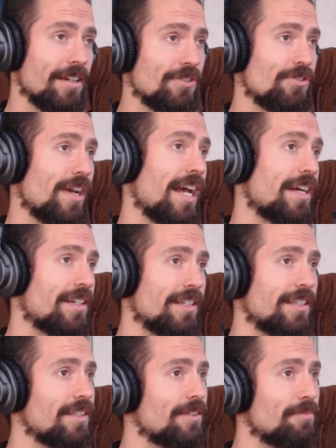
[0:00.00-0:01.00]

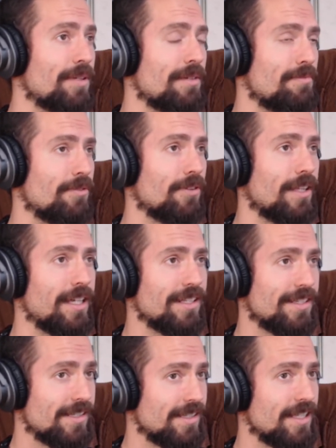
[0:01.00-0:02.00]
Attracted the people that
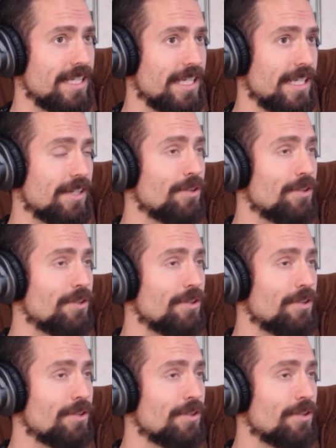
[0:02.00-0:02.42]
see